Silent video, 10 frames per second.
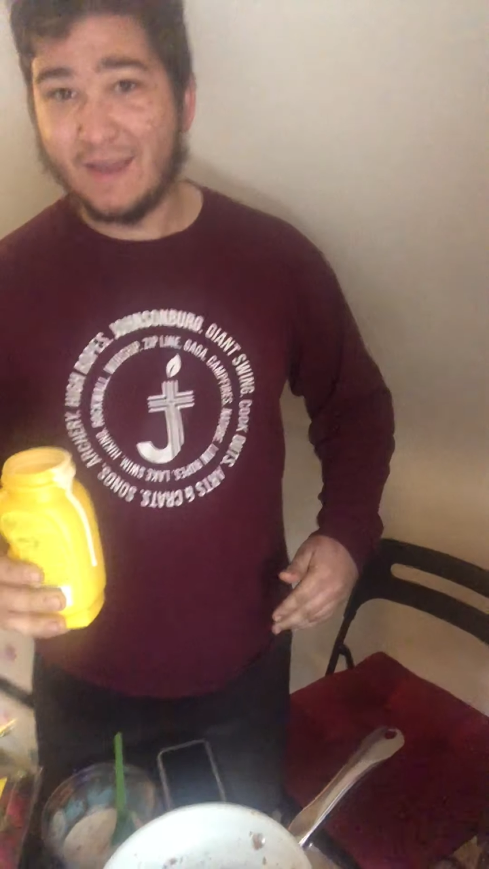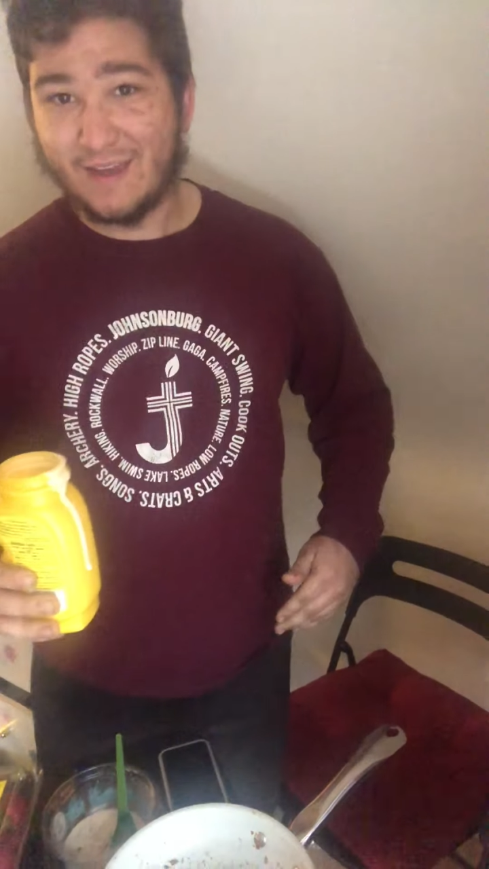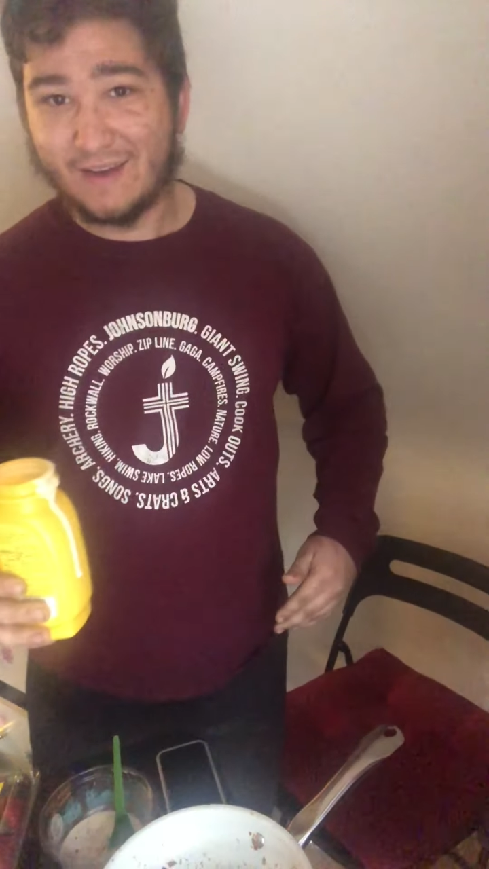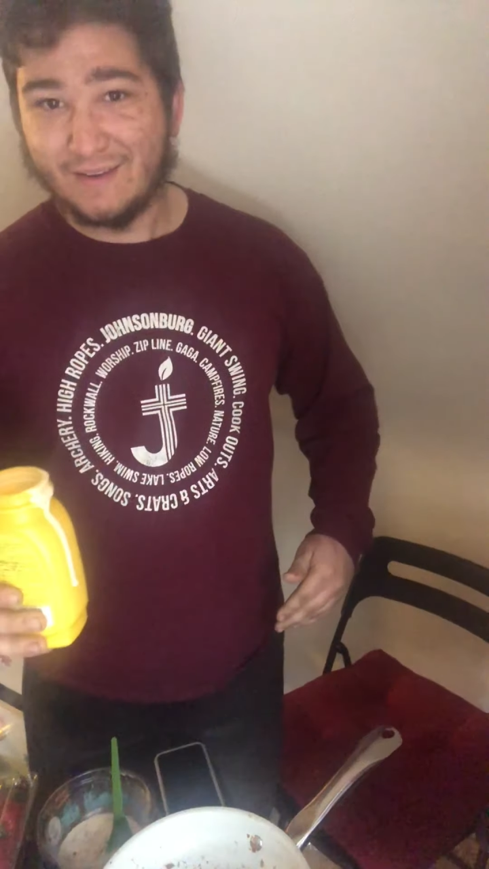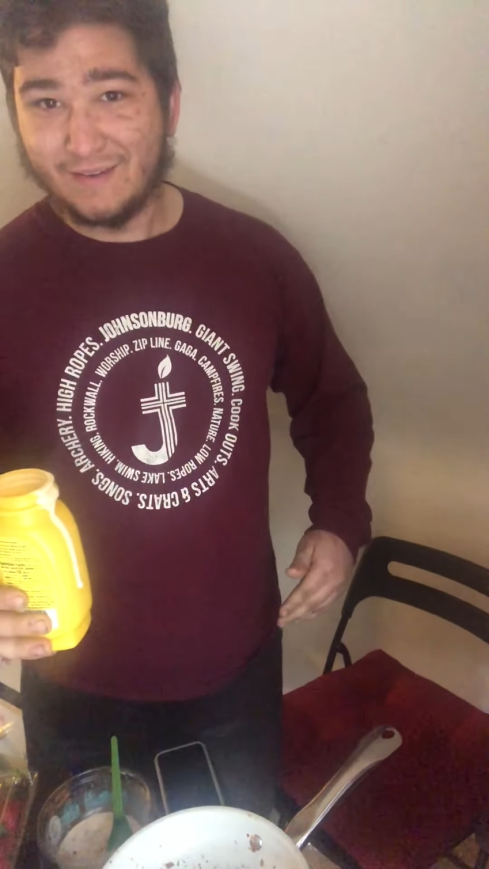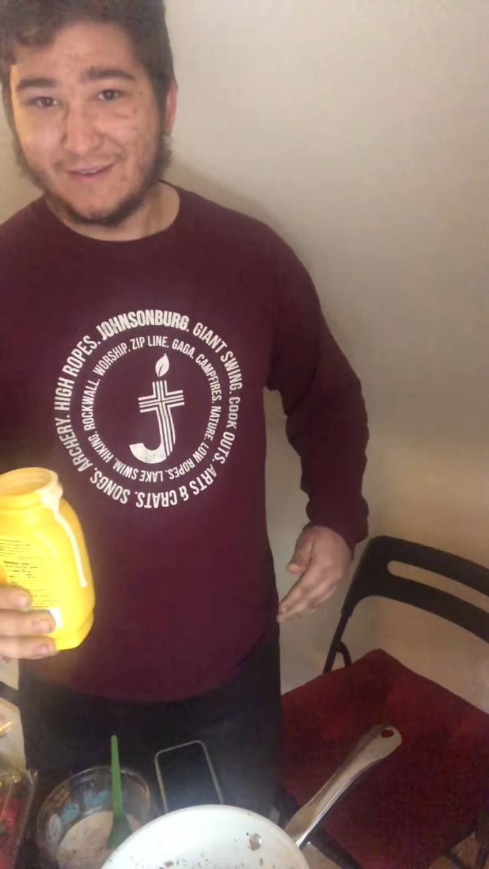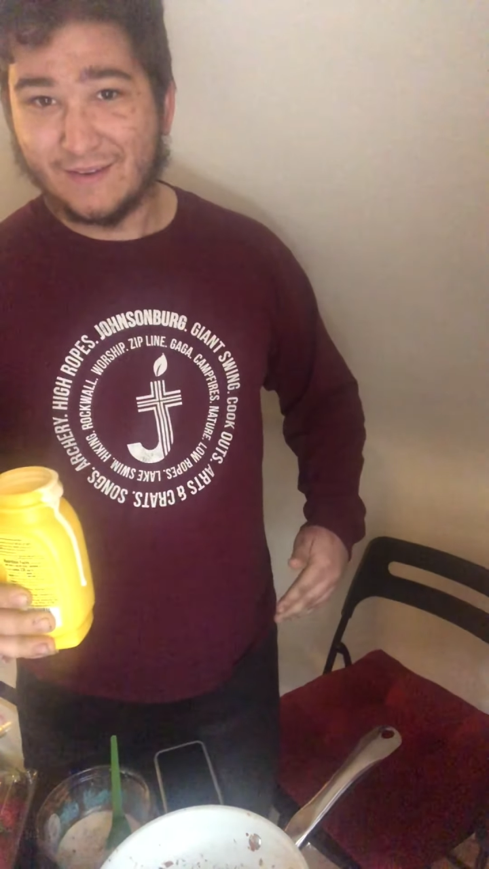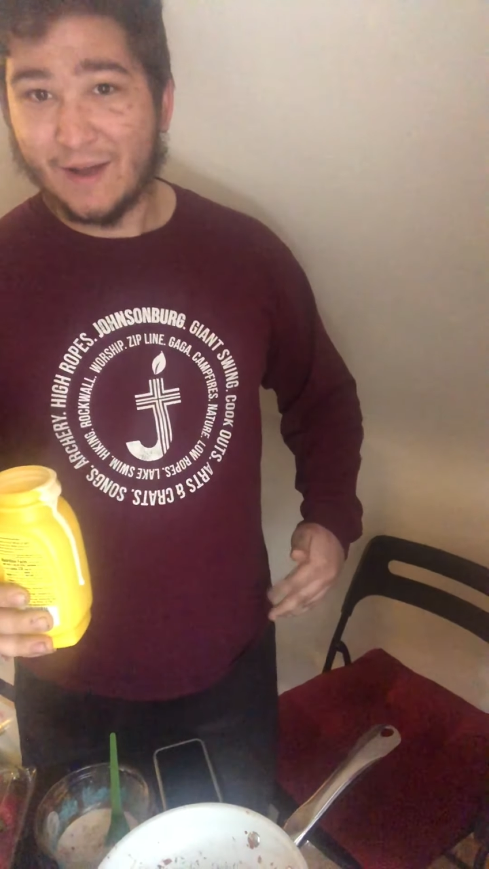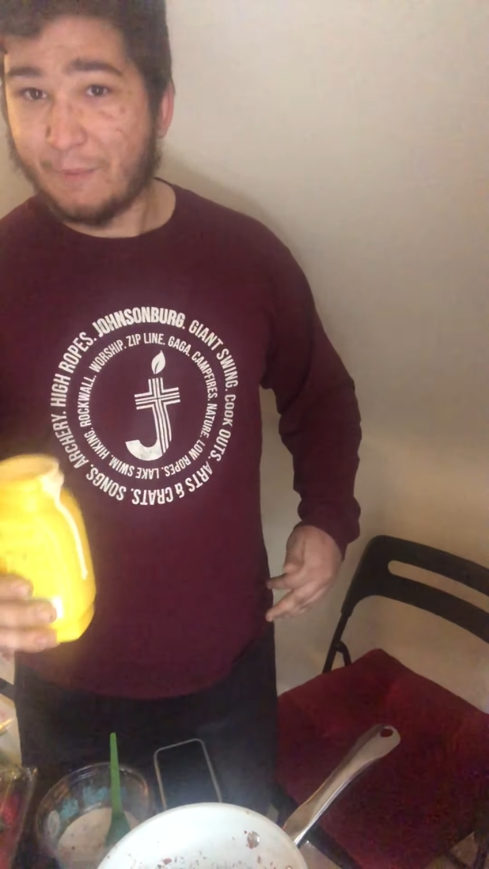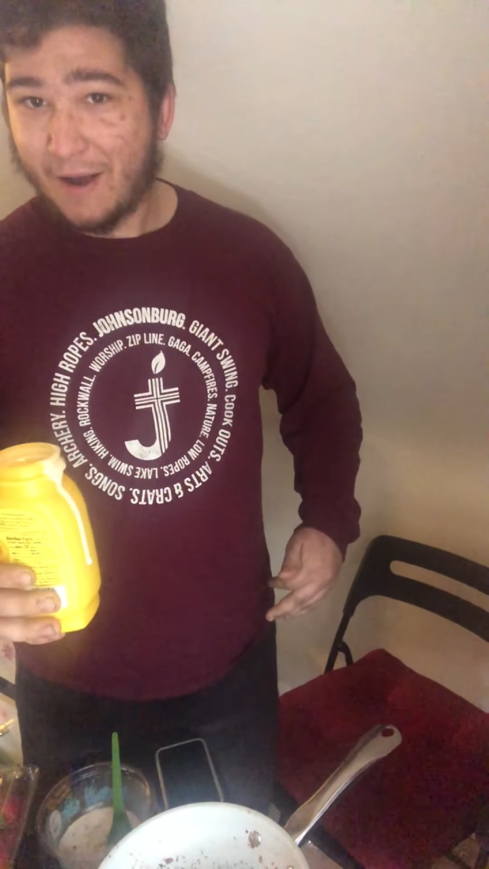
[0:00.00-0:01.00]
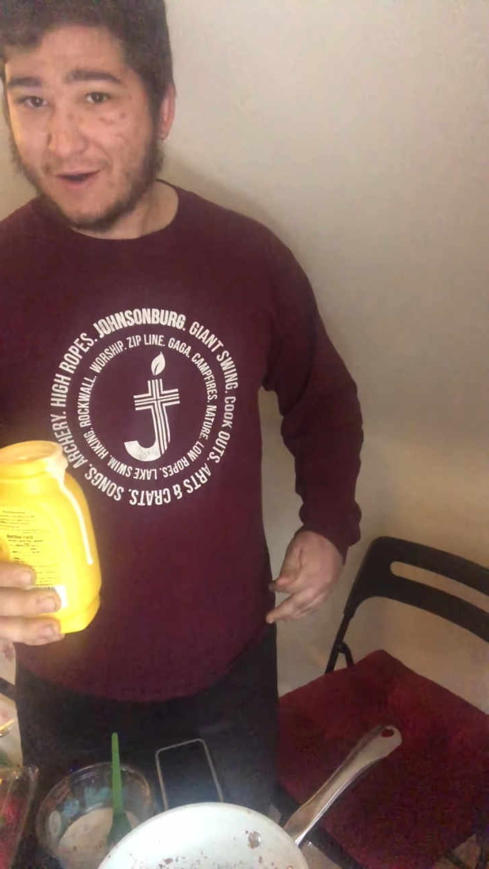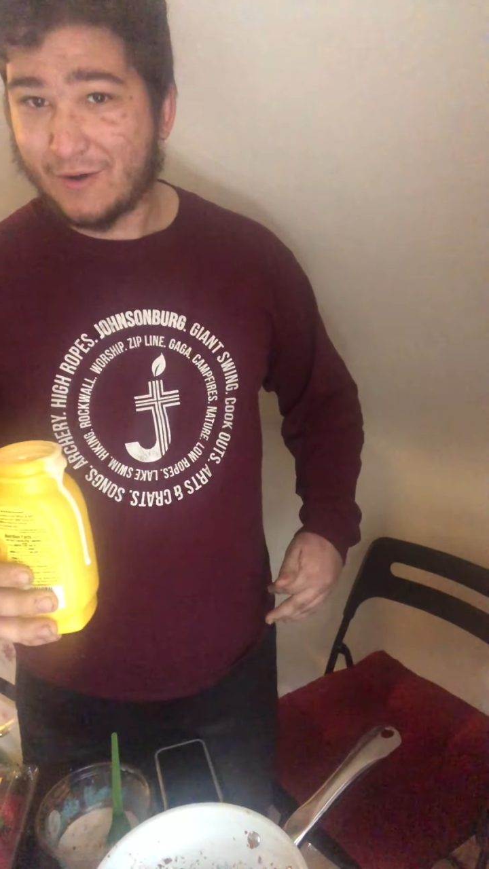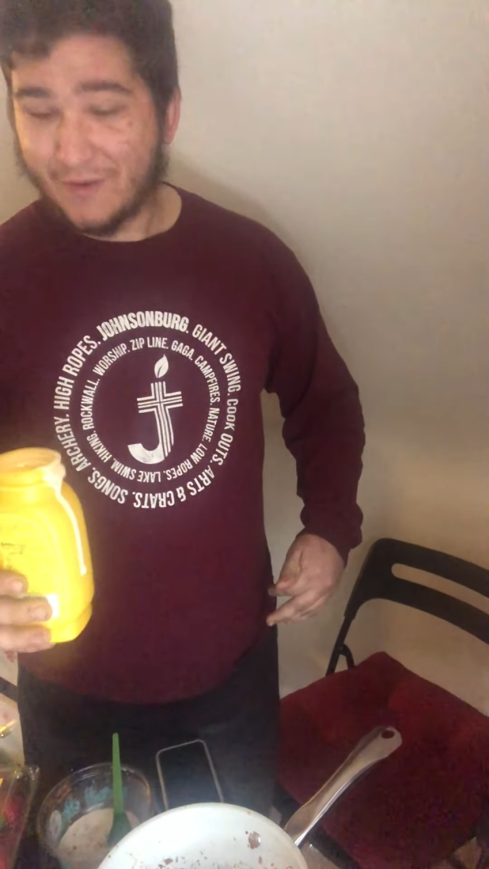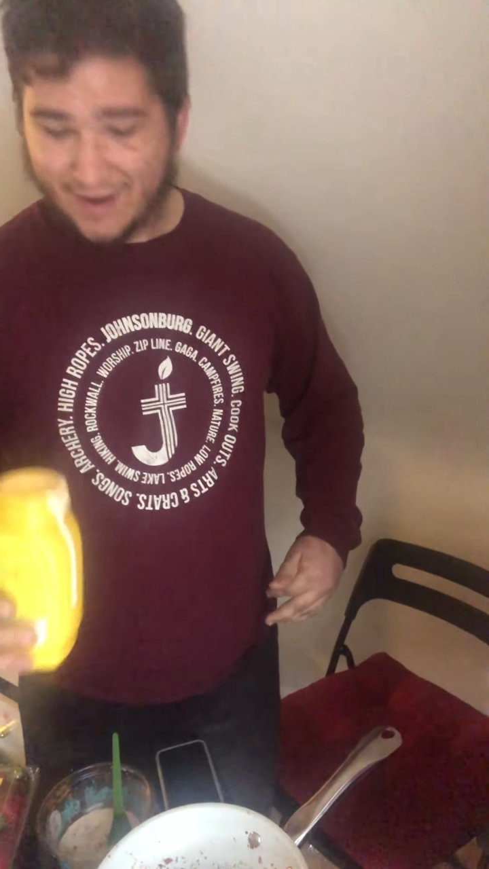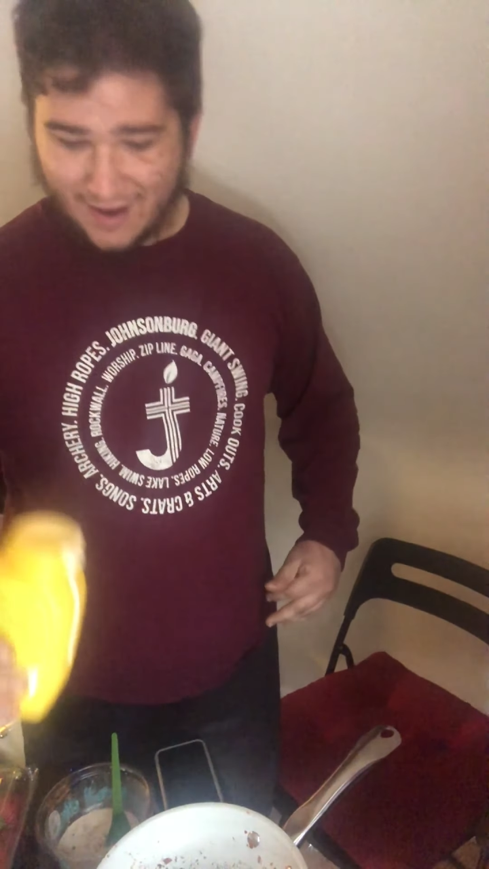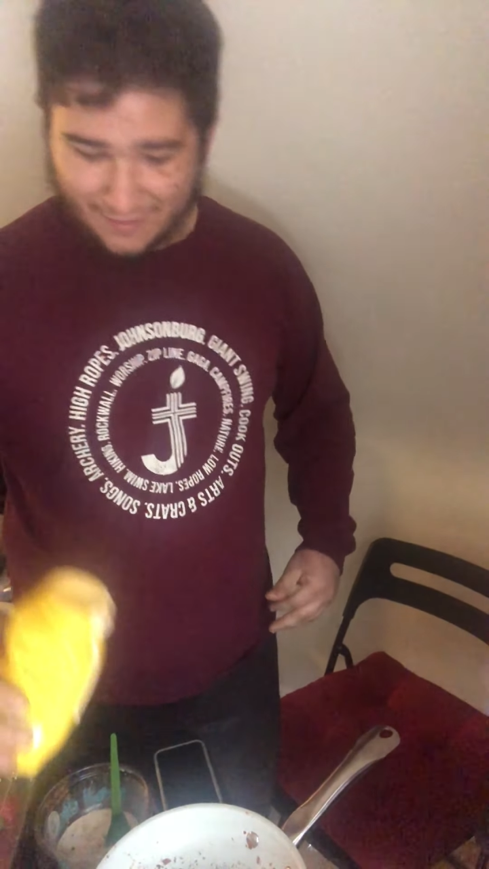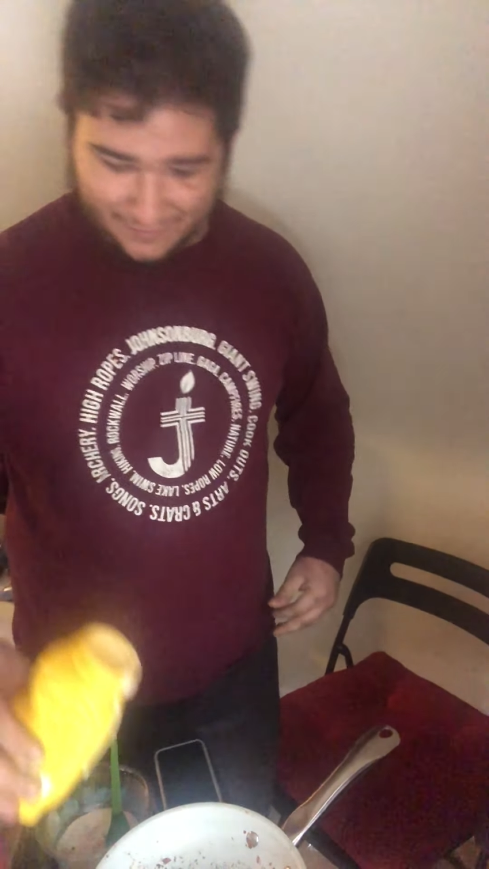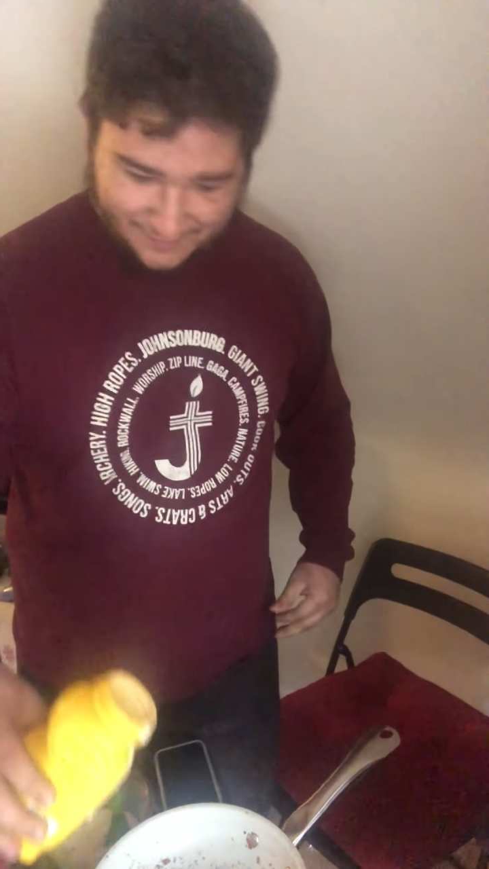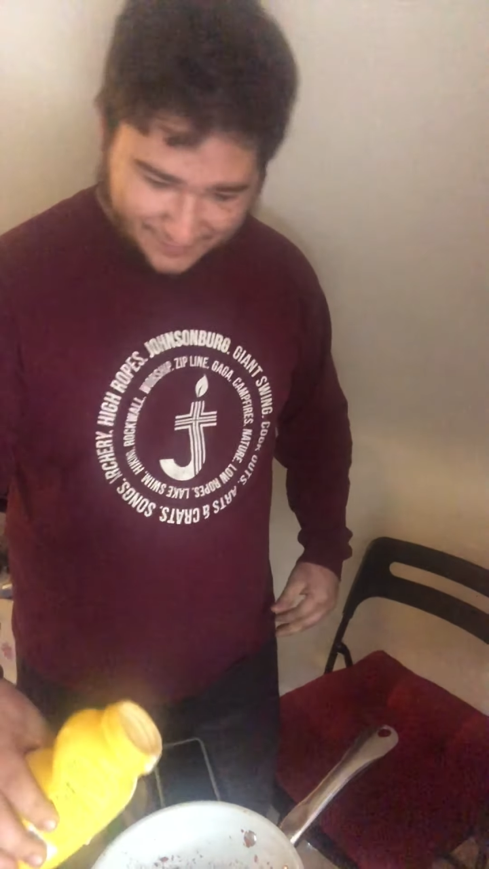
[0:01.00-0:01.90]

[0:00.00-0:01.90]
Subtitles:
making paco right now.